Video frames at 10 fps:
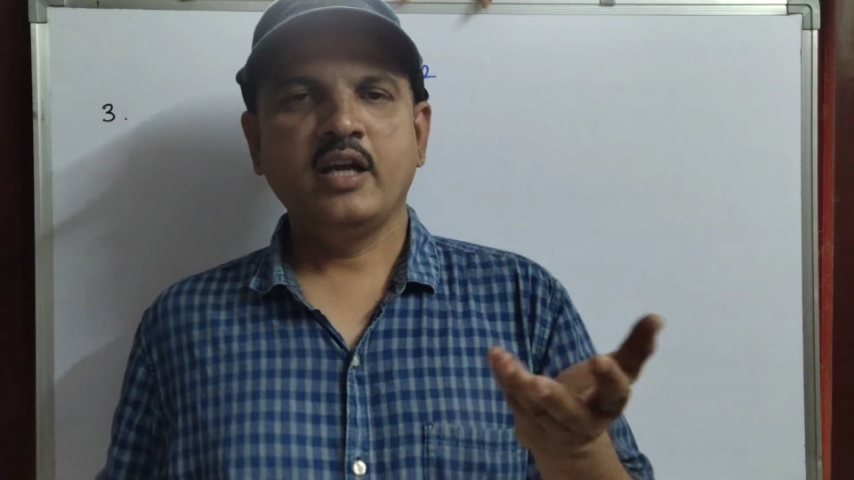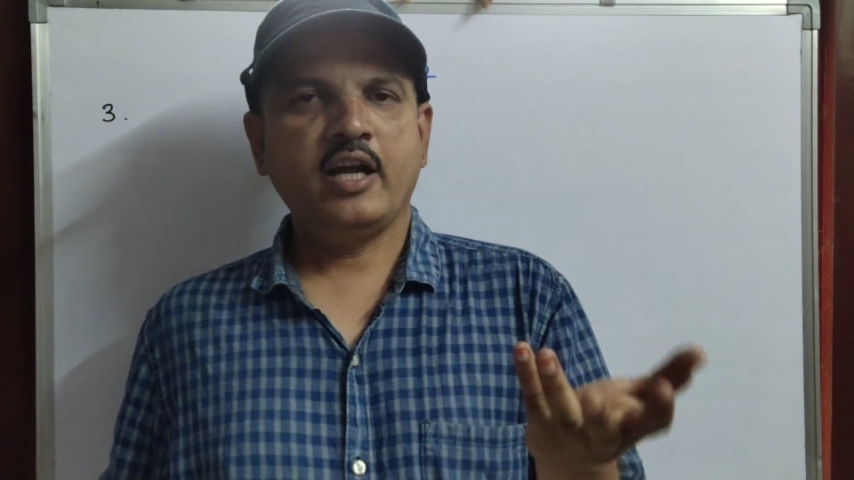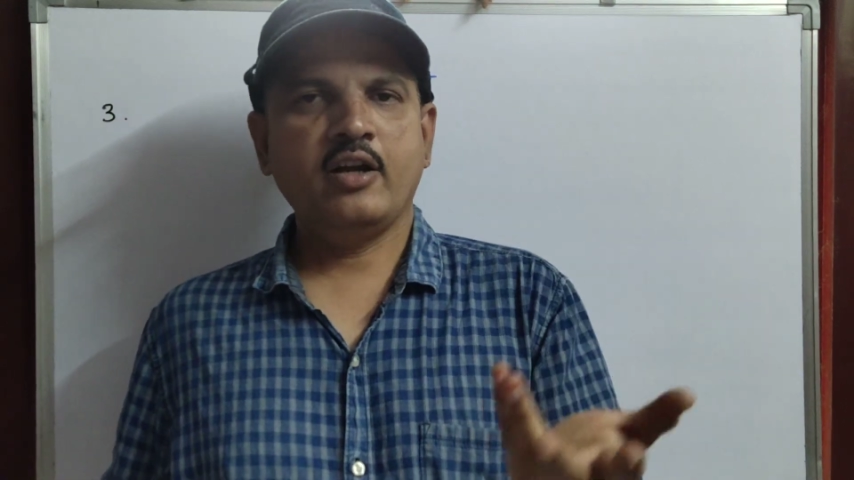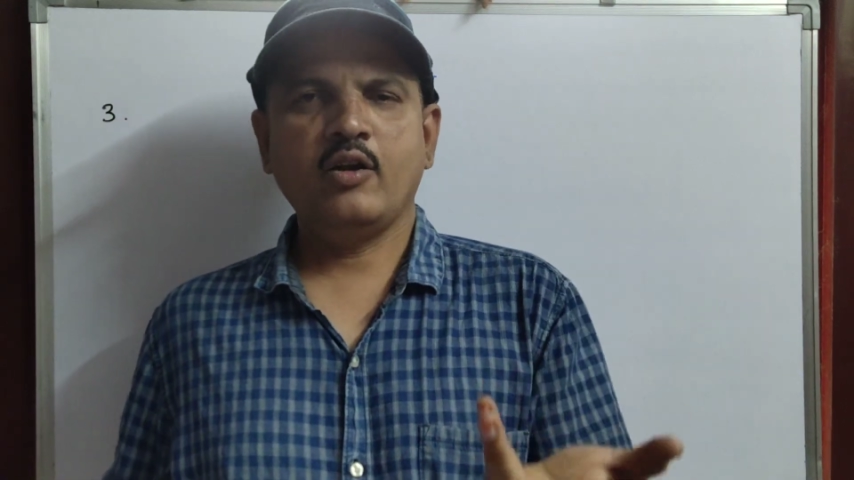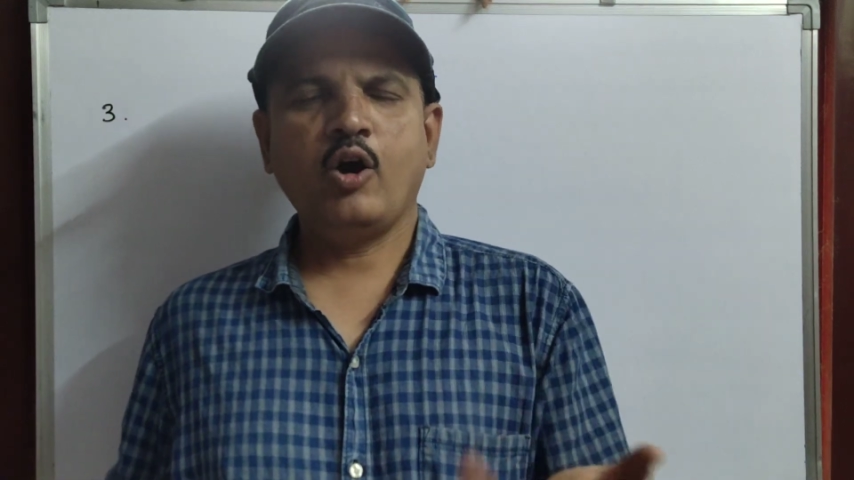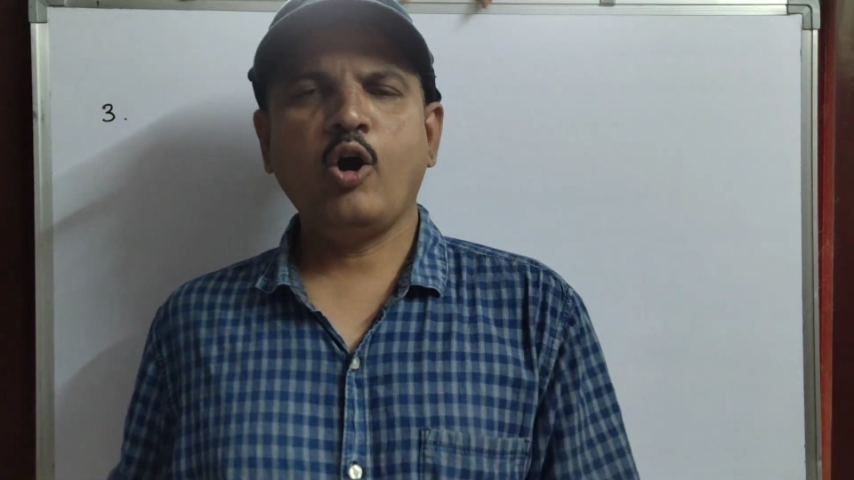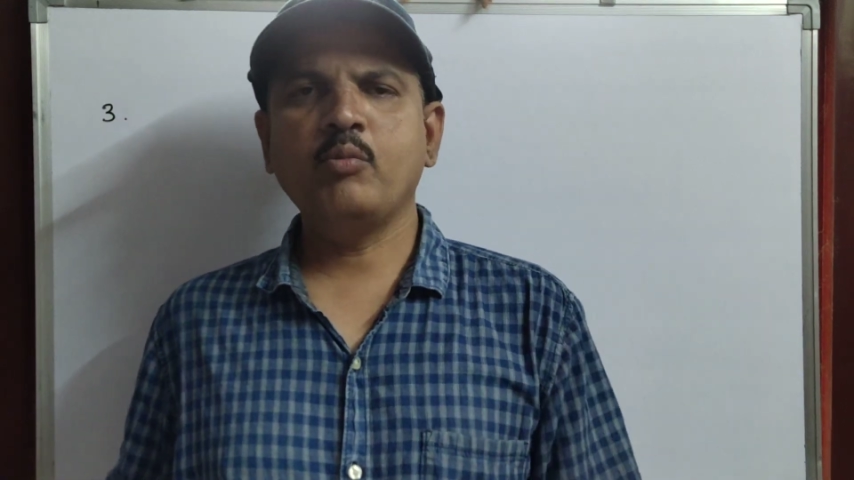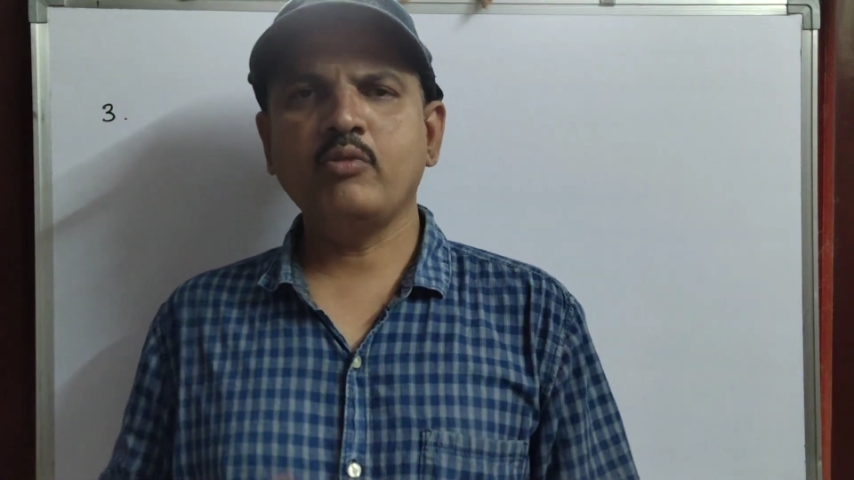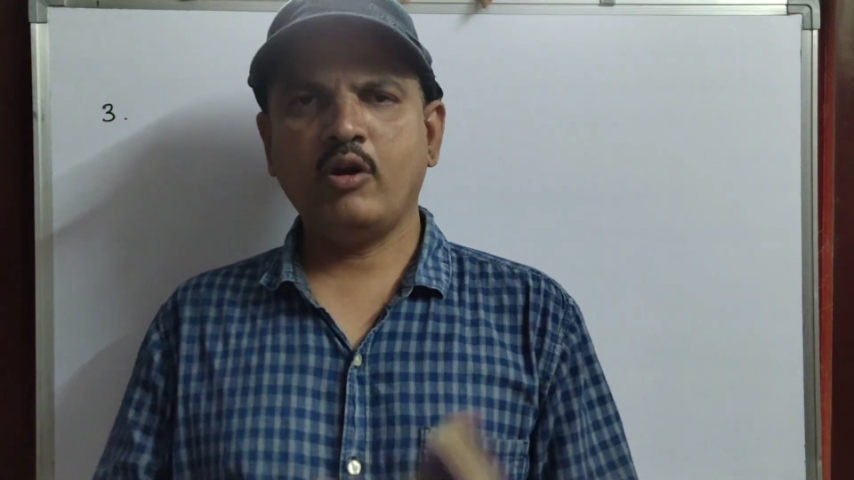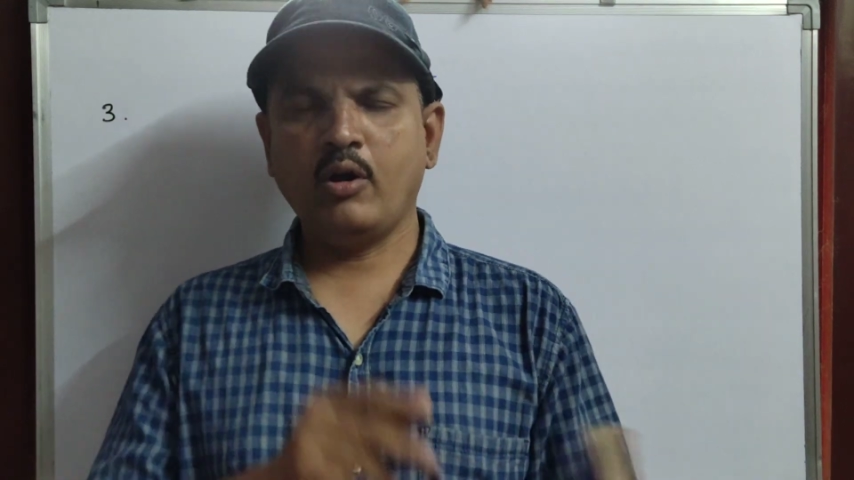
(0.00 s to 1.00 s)
and
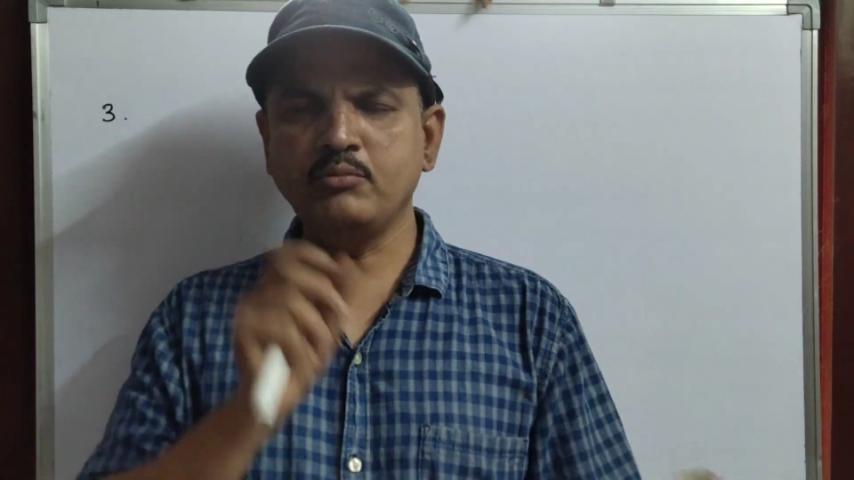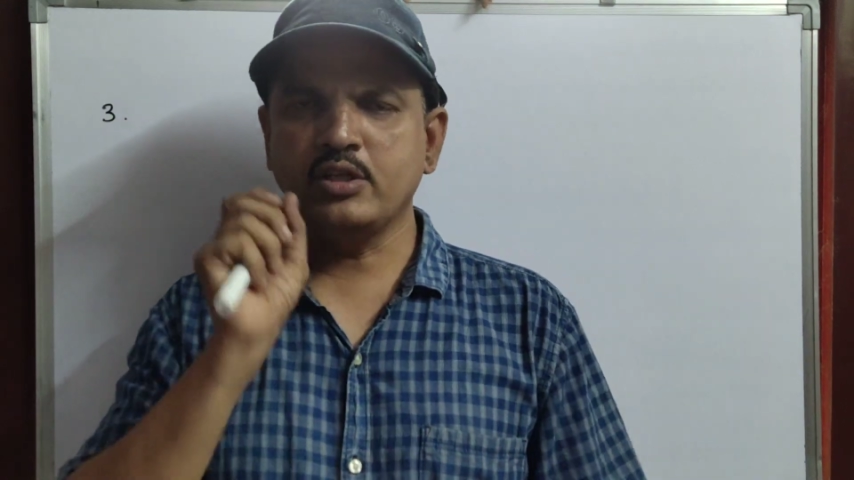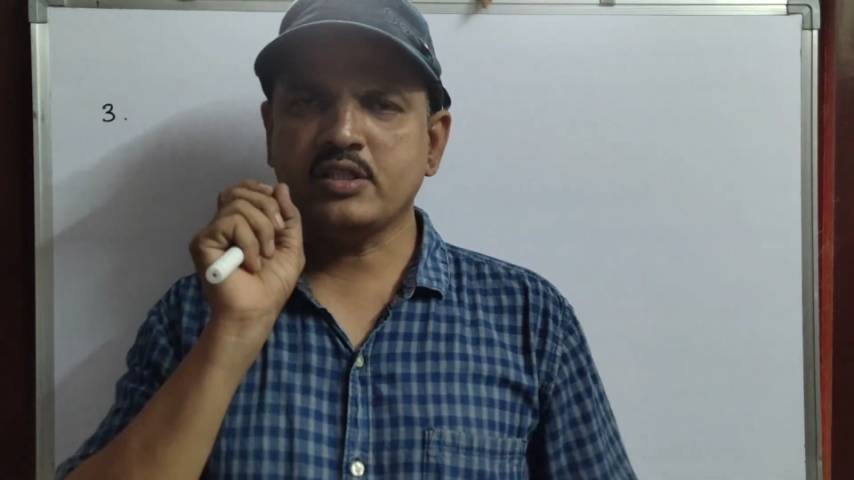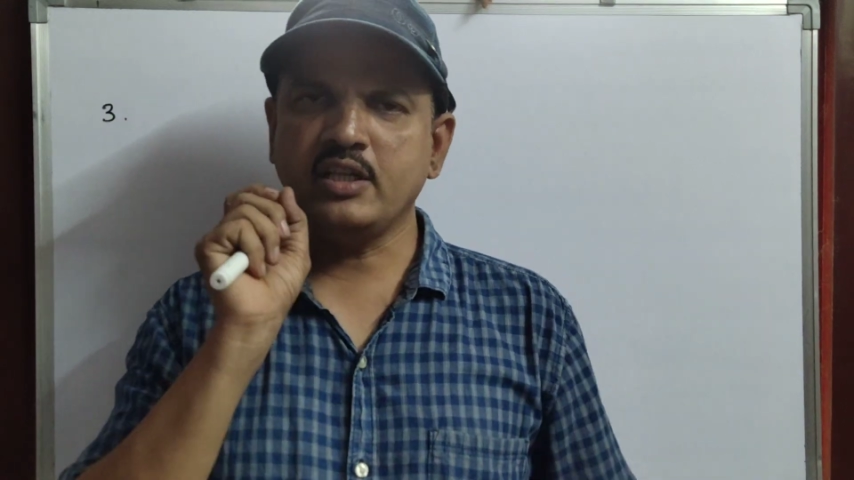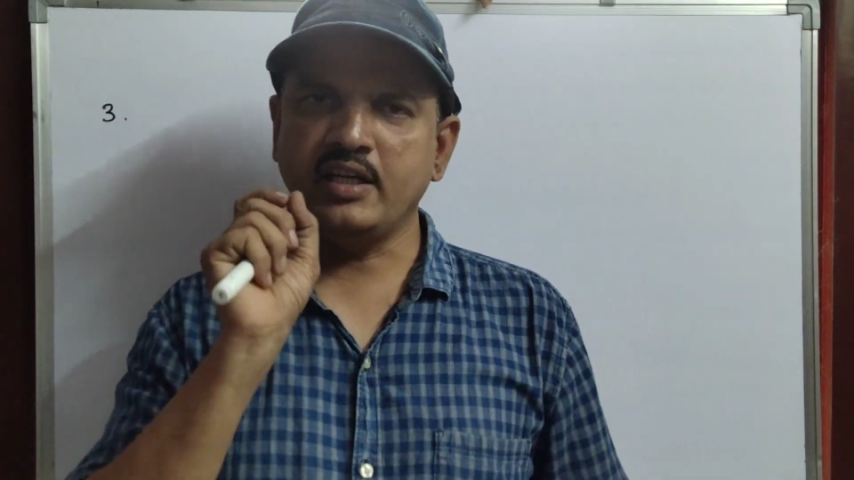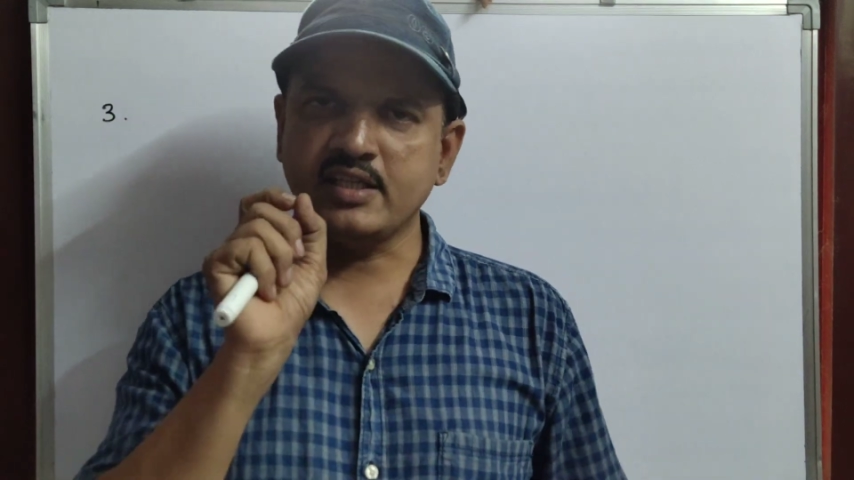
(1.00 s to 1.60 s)
how obviously